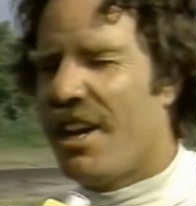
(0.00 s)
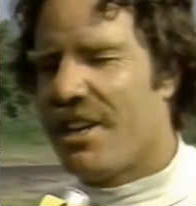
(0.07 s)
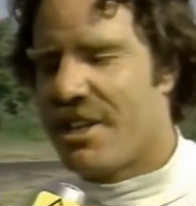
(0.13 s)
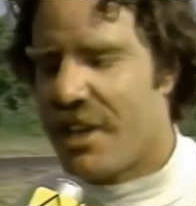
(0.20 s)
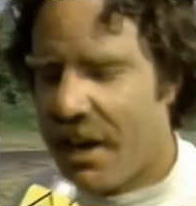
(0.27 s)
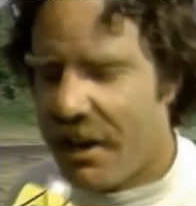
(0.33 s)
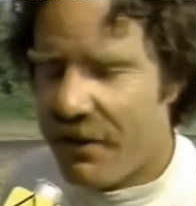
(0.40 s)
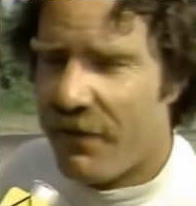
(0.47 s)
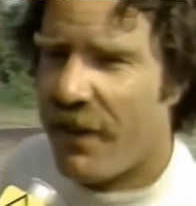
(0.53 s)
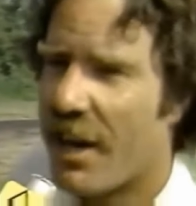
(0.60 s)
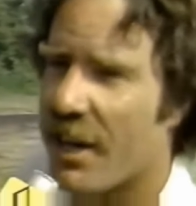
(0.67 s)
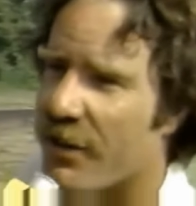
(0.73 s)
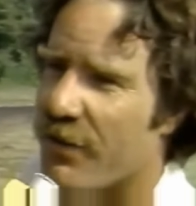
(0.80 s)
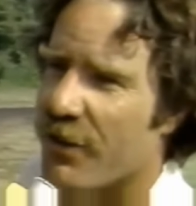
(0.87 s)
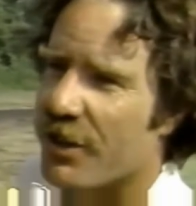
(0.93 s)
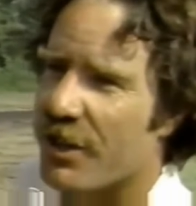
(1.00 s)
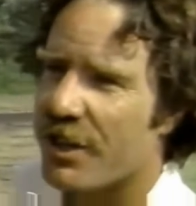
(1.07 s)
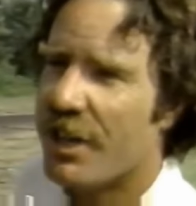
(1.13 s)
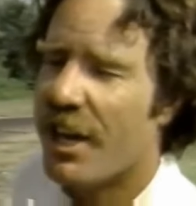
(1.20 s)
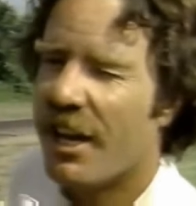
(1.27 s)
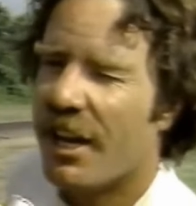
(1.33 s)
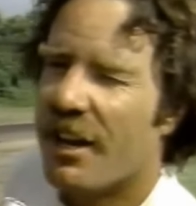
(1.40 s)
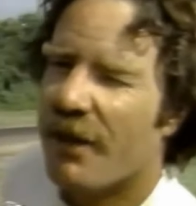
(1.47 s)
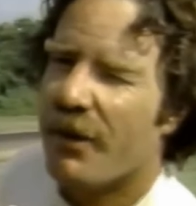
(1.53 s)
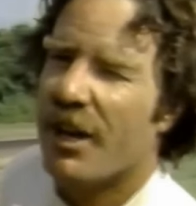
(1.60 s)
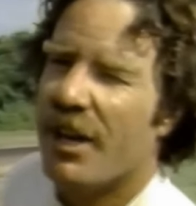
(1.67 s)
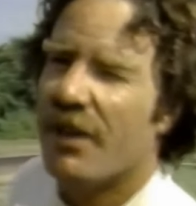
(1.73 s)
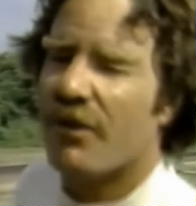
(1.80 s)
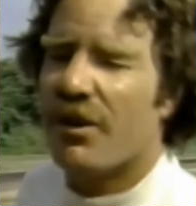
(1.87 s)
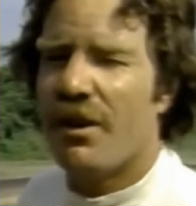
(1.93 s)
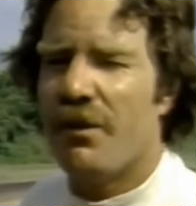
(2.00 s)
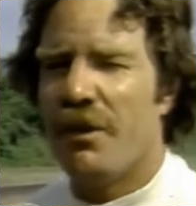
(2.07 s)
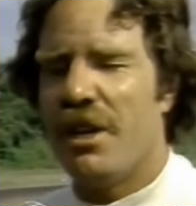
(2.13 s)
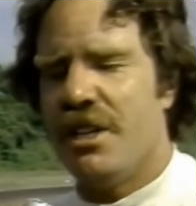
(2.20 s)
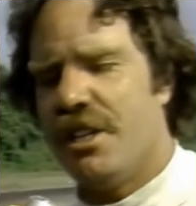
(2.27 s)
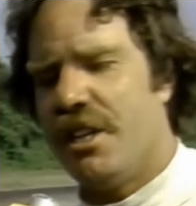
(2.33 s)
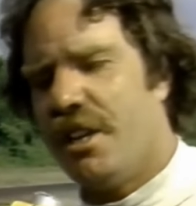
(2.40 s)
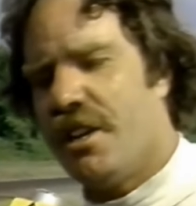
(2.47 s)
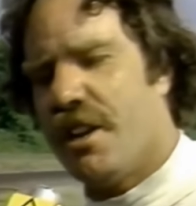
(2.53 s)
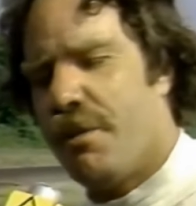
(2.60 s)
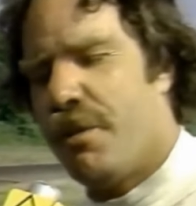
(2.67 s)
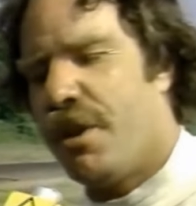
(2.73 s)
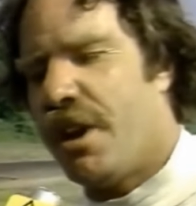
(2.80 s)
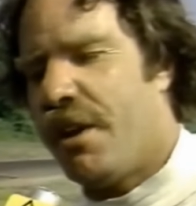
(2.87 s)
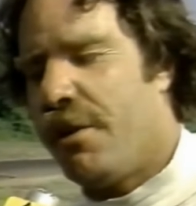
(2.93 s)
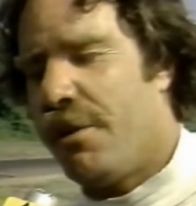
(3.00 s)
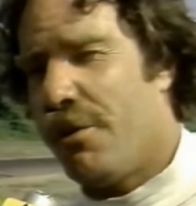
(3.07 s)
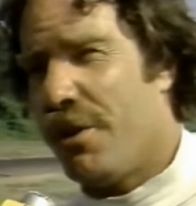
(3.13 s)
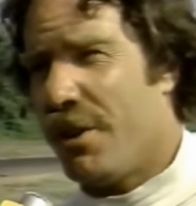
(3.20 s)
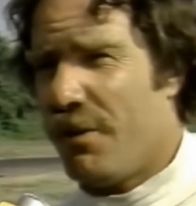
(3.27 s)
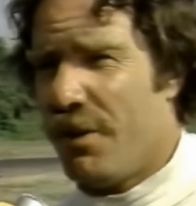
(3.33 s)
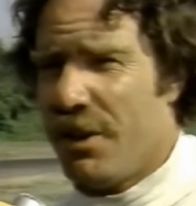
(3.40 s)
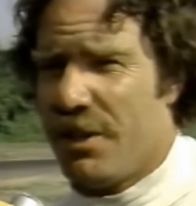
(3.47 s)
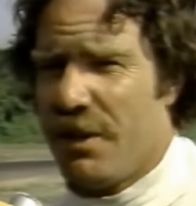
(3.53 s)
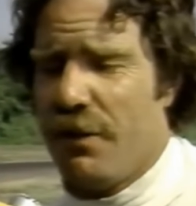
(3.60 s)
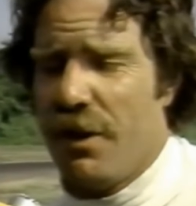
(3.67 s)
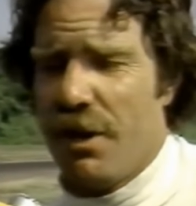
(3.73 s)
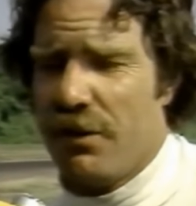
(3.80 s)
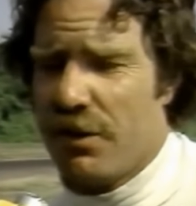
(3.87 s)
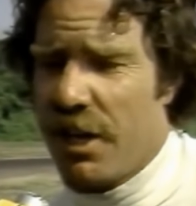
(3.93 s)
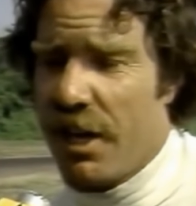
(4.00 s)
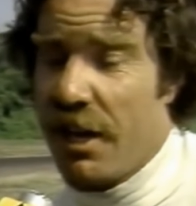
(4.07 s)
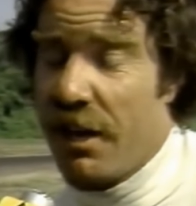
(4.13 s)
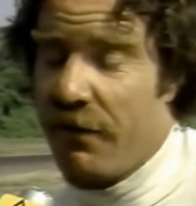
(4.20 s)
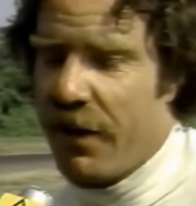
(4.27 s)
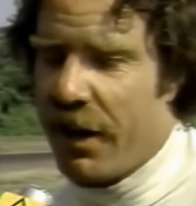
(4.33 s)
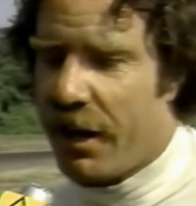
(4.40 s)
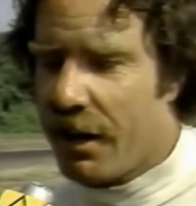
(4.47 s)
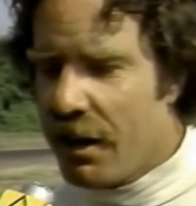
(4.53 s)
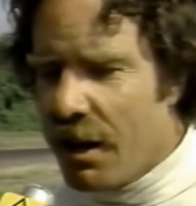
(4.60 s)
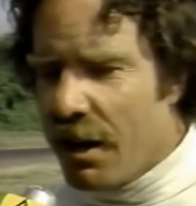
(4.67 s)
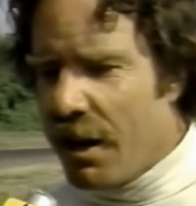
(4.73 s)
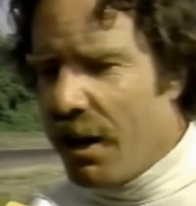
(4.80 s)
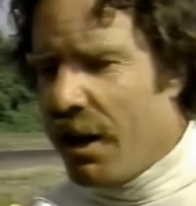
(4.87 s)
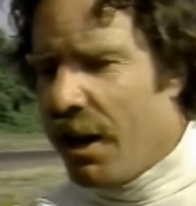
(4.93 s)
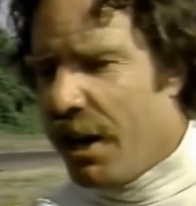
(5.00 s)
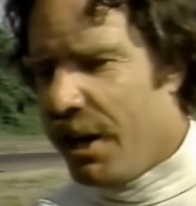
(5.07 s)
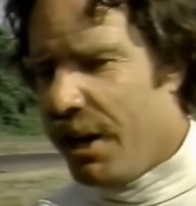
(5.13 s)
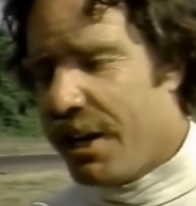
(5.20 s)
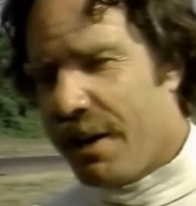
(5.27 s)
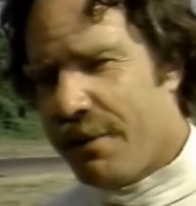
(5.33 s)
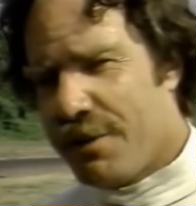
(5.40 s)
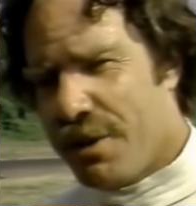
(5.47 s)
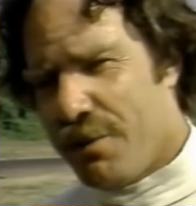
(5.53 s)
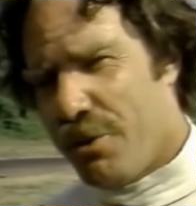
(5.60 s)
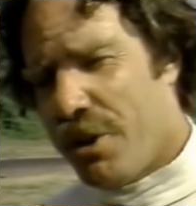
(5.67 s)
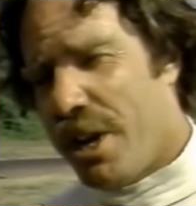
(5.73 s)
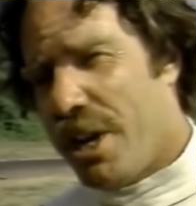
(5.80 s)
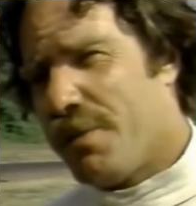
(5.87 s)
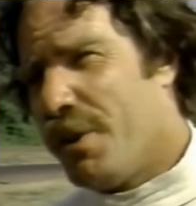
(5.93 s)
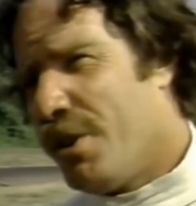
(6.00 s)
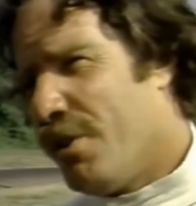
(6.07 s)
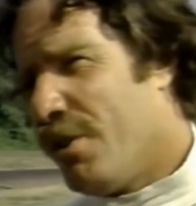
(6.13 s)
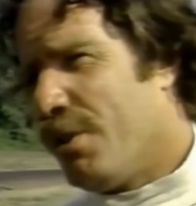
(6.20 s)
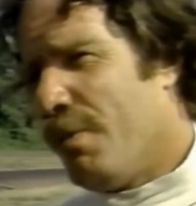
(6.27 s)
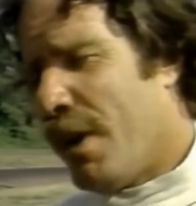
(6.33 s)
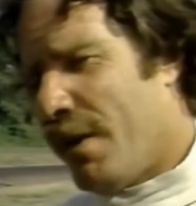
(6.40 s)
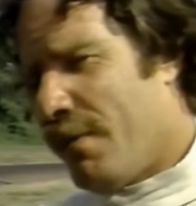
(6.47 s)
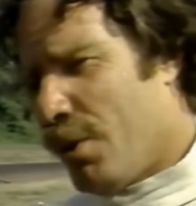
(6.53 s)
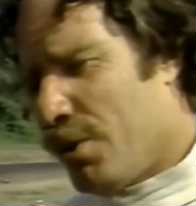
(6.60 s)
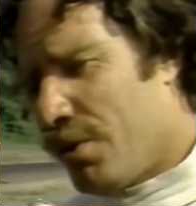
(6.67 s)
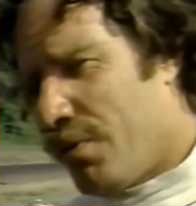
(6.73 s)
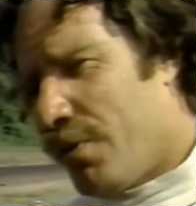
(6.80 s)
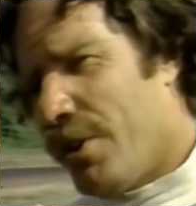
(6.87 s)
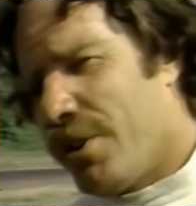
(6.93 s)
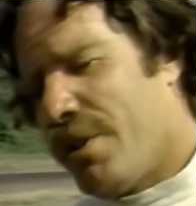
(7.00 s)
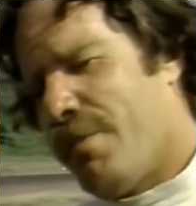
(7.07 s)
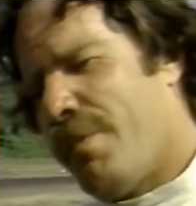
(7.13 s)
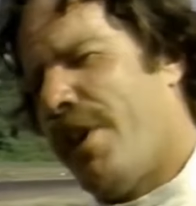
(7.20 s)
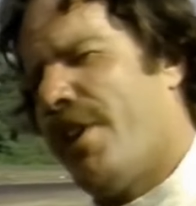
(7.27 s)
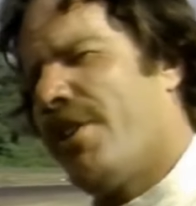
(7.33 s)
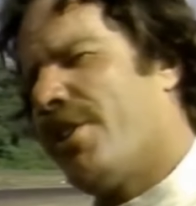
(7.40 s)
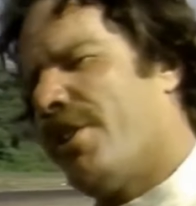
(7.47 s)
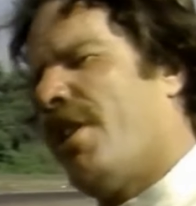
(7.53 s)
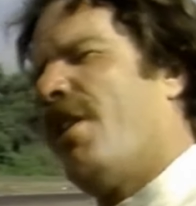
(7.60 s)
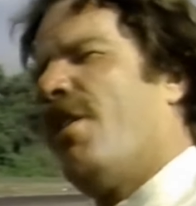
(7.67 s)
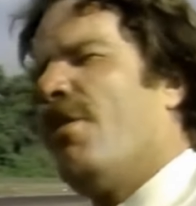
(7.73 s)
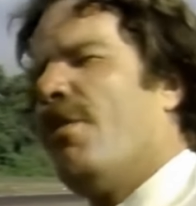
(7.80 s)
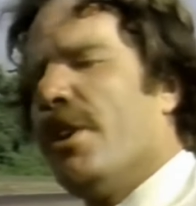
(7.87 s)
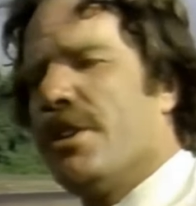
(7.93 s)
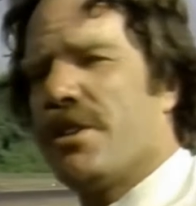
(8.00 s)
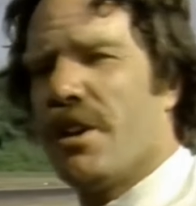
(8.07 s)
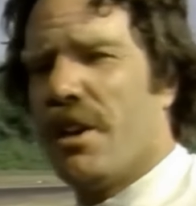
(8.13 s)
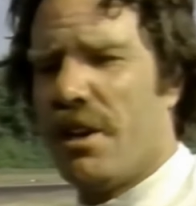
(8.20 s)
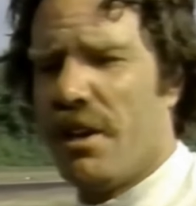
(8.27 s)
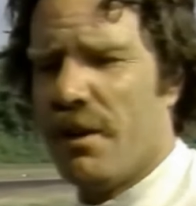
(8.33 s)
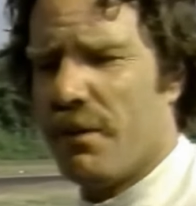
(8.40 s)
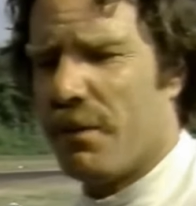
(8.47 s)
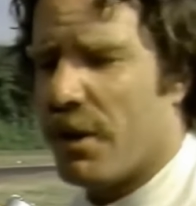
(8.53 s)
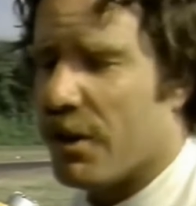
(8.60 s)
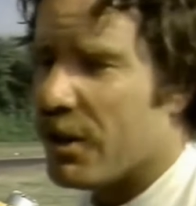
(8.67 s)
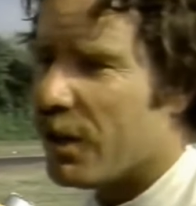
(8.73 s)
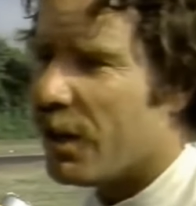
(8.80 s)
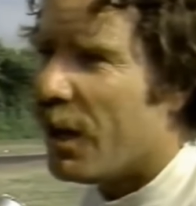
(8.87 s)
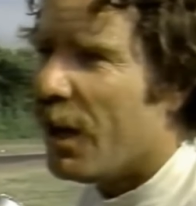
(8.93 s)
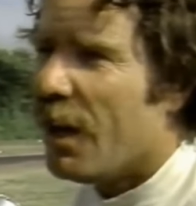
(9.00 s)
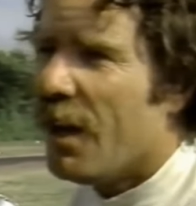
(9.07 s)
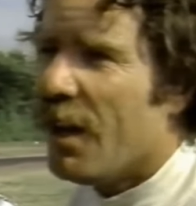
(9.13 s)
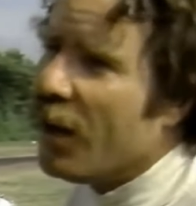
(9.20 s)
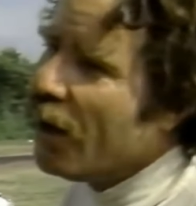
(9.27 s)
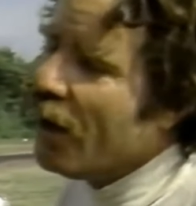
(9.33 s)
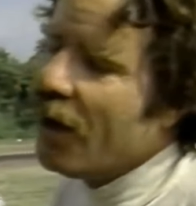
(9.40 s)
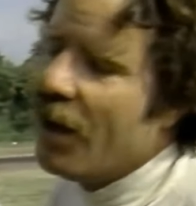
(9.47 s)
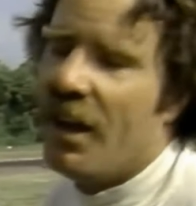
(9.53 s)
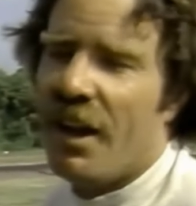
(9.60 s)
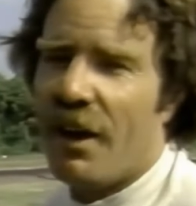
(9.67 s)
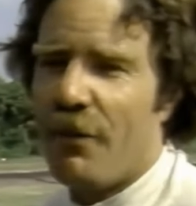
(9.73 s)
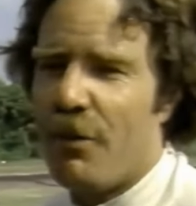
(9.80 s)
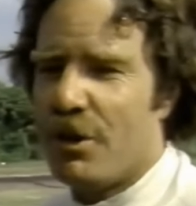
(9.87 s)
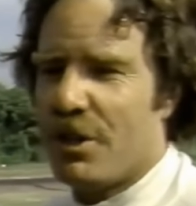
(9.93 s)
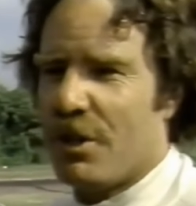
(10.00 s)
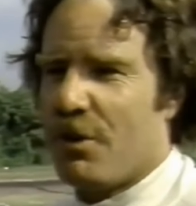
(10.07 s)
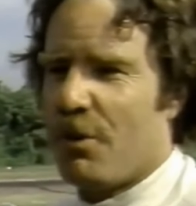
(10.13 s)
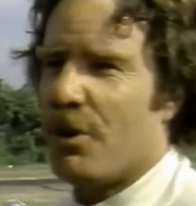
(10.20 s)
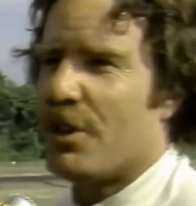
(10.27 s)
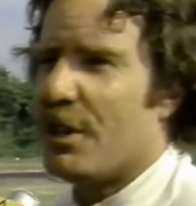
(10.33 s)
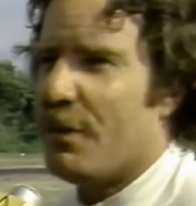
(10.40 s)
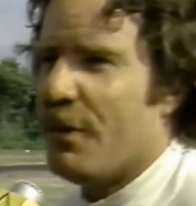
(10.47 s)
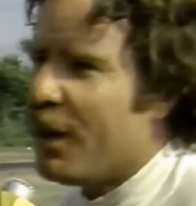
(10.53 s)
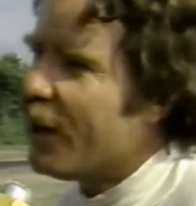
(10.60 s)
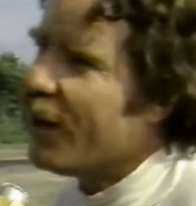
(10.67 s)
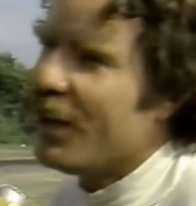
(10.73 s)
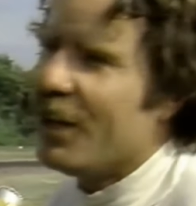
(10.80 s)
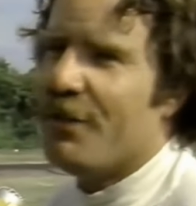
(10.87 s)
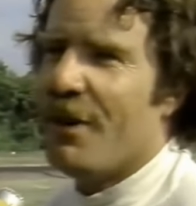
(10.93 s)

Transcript: You got to sacrifice for the snake. I mean, he don't come easy. I mean, anyone that runs him knows that. In fact, anytime someone asks me who's my most feared competitor, I always say him because everyone says, where's he been?